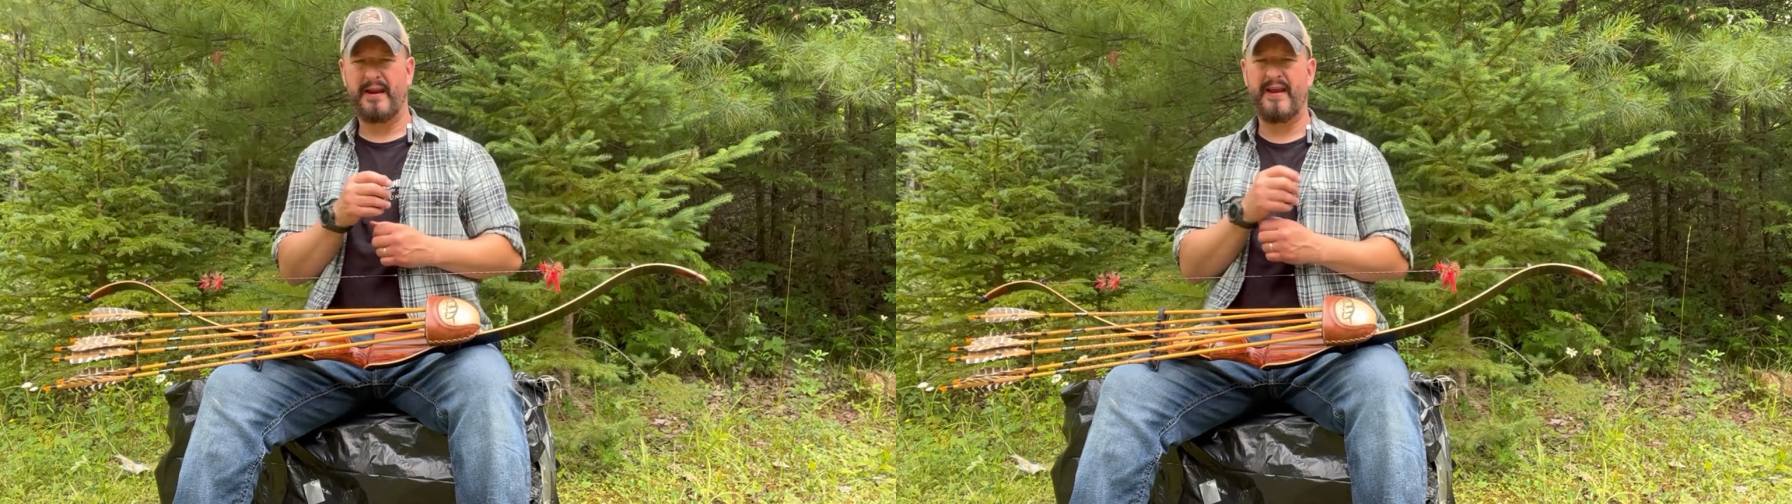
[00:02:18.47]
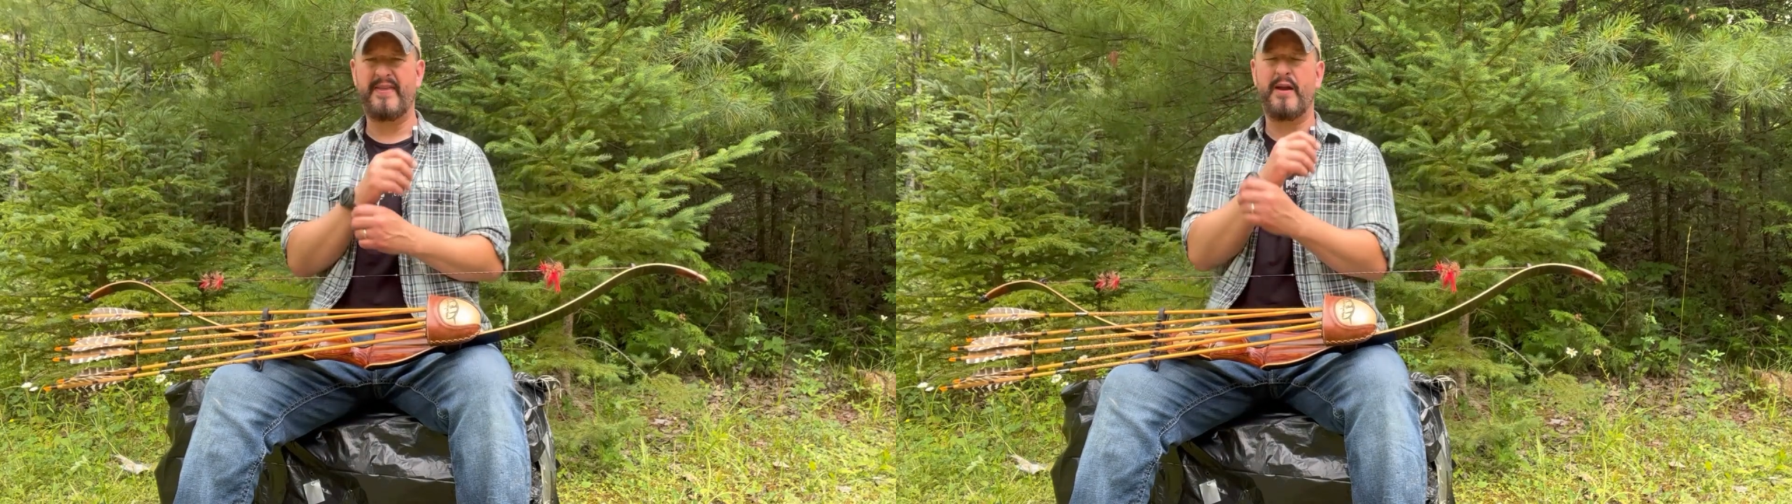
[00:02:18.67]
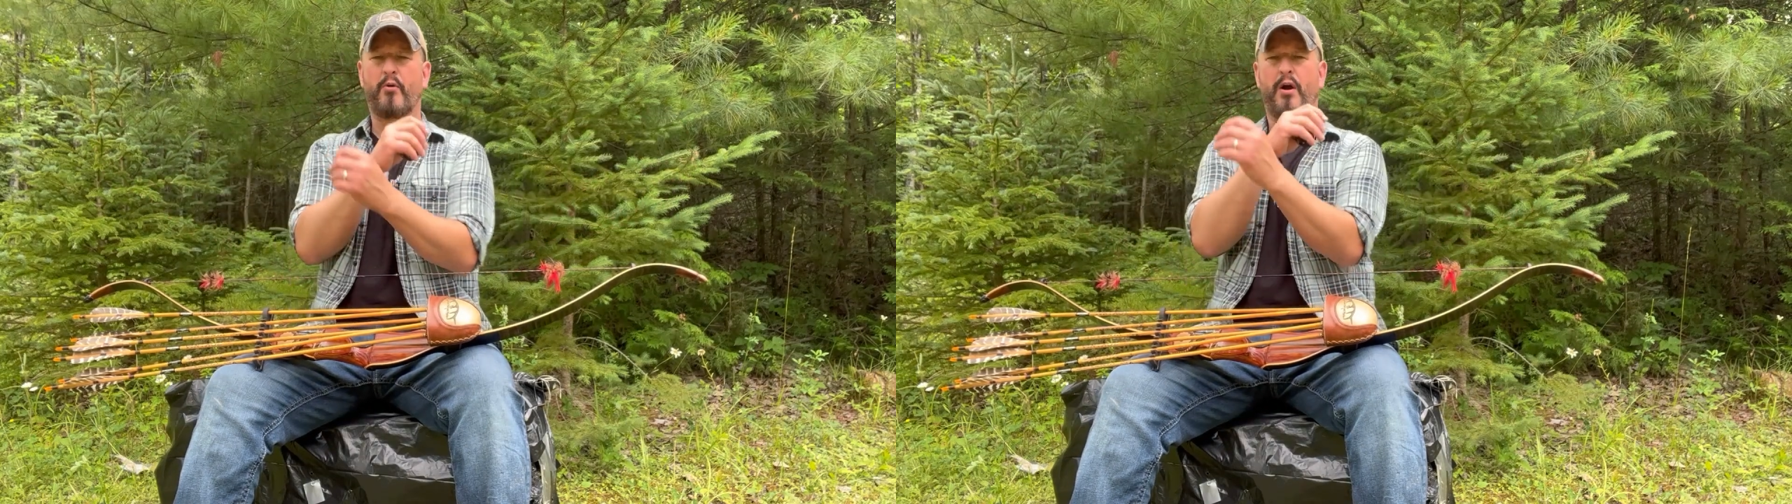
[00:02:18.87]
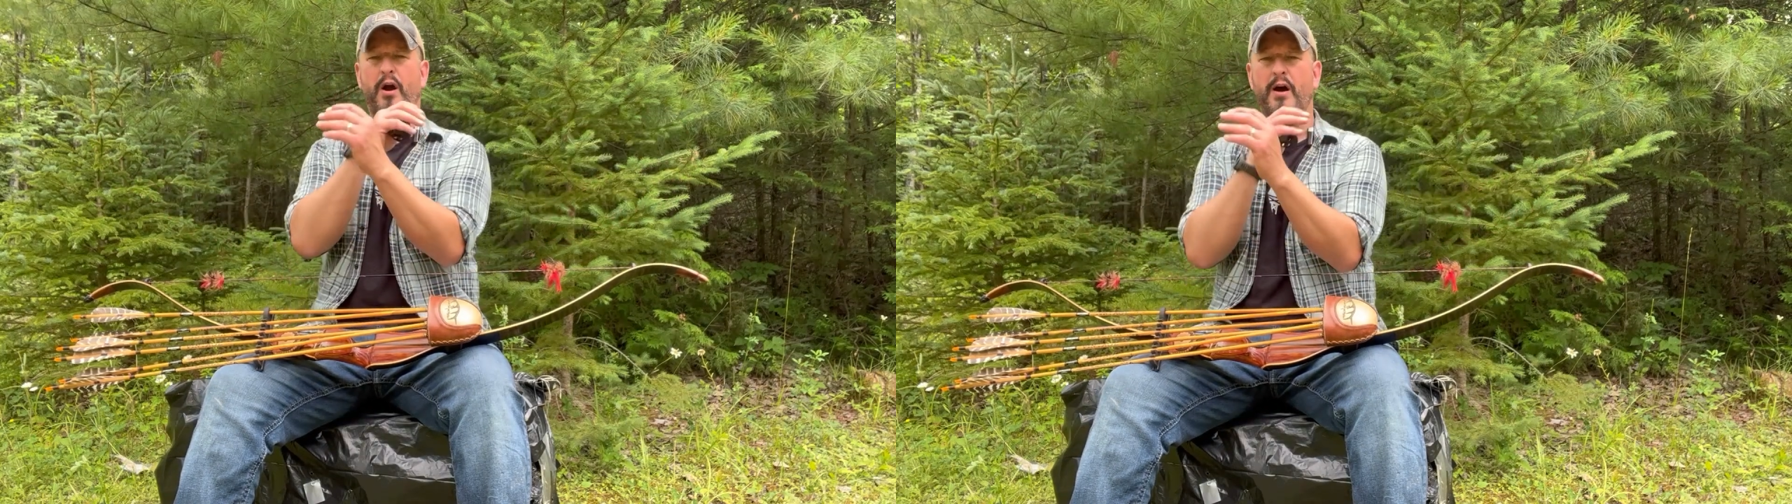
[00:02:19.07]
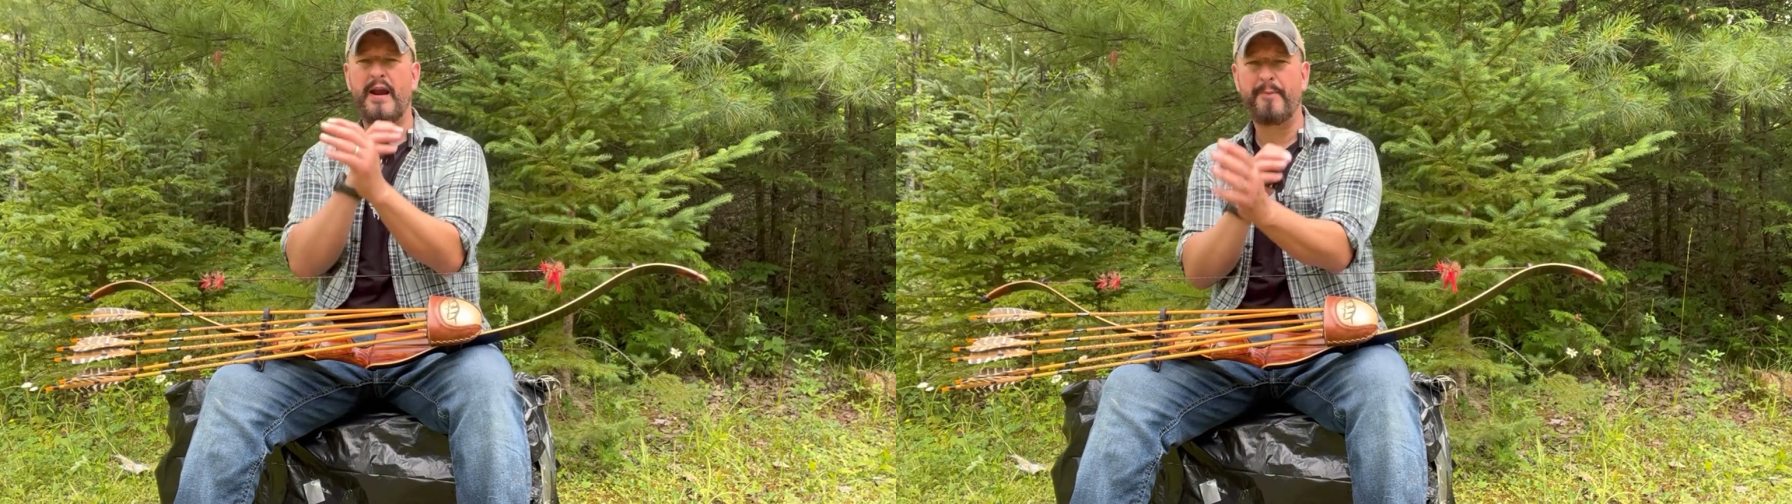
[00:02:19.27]
And they were
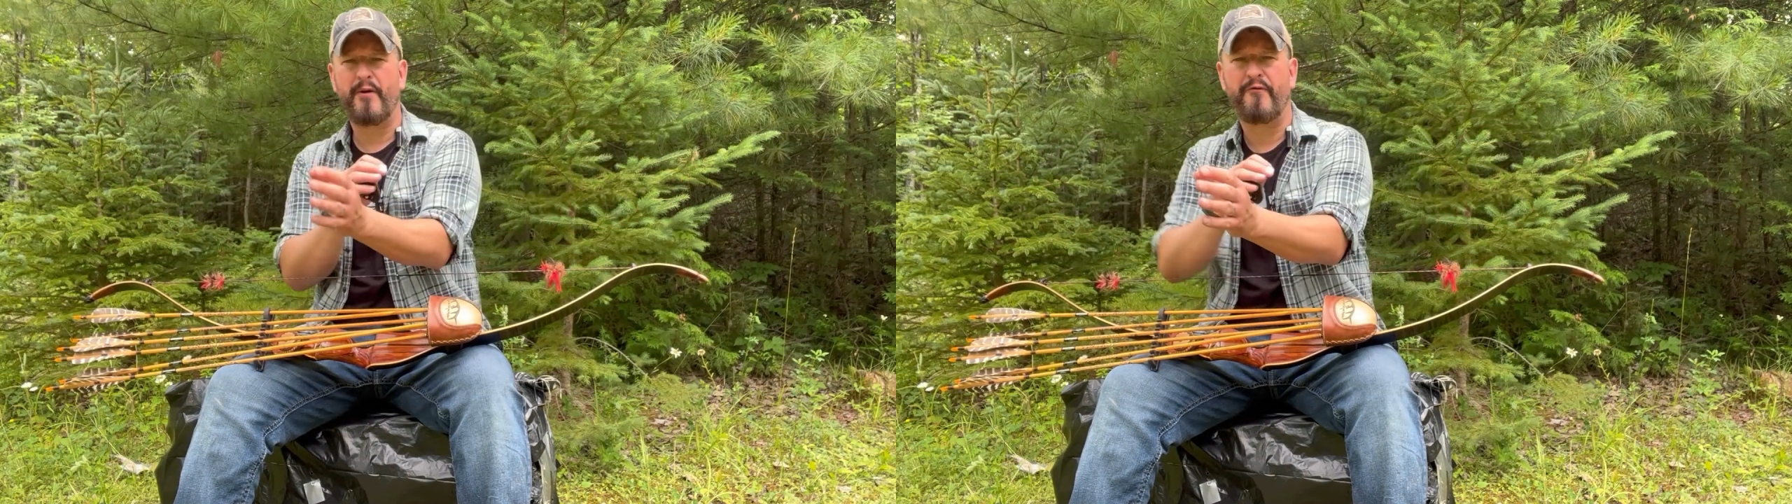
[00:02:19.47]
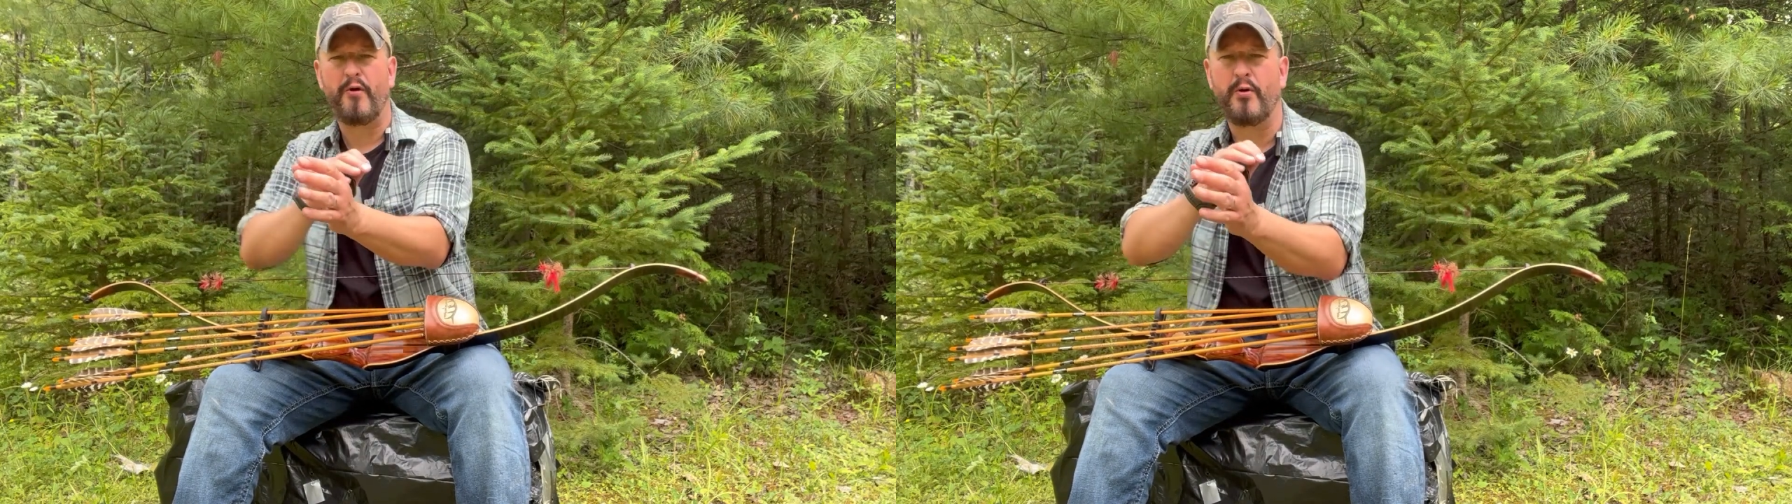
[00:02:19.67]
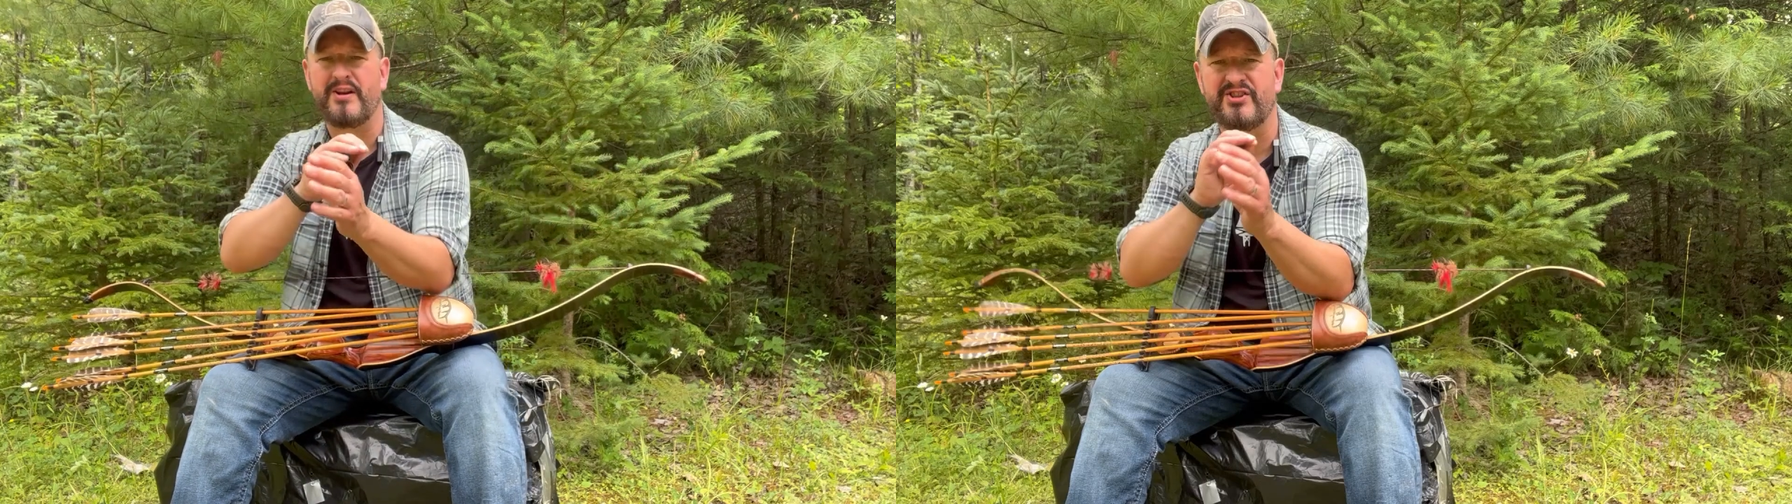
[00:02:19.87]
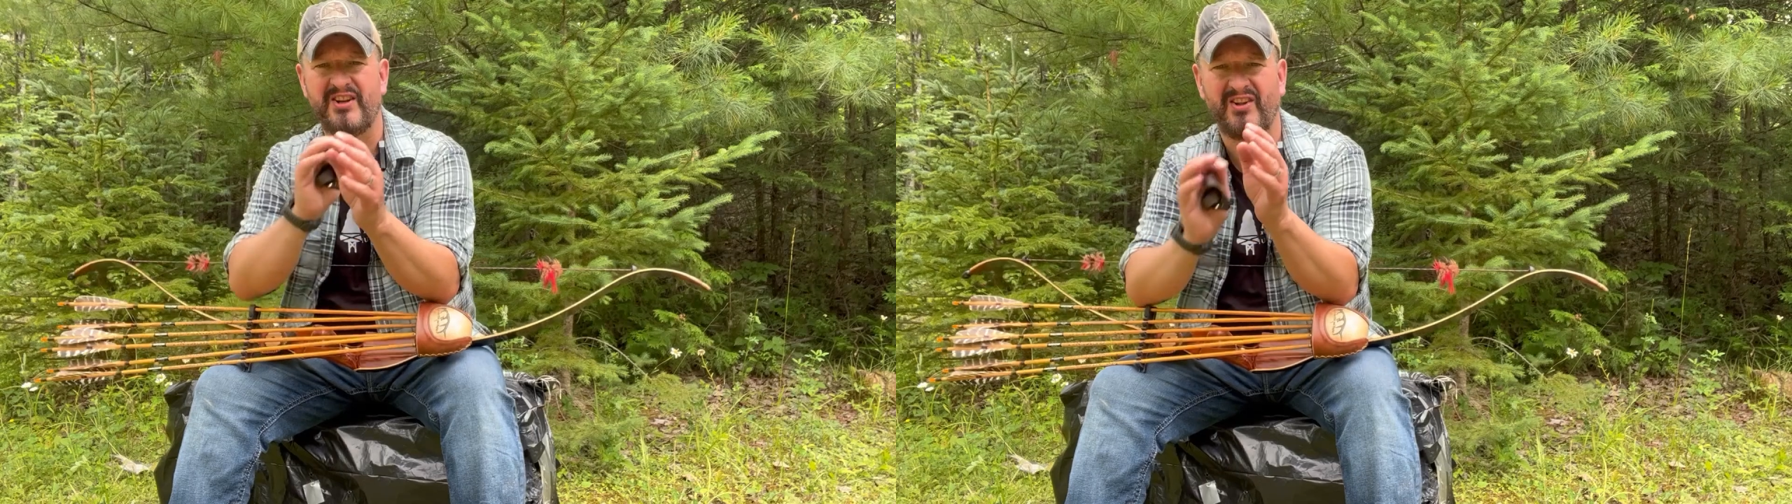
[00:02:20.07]
hyper-focused,